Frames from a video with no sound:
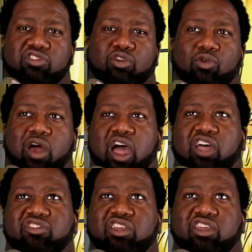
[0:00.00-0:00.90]

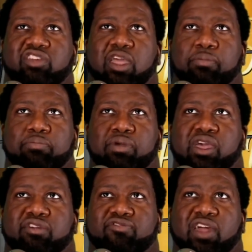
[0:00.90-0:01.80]
Taraji is a
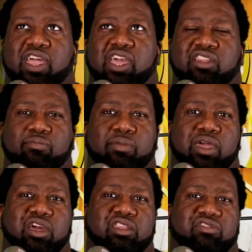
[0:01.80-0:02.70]
big fan of
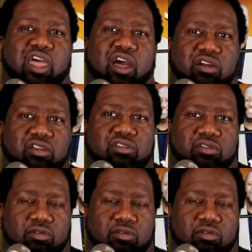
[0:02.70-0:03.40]
Megan Thee Stallion.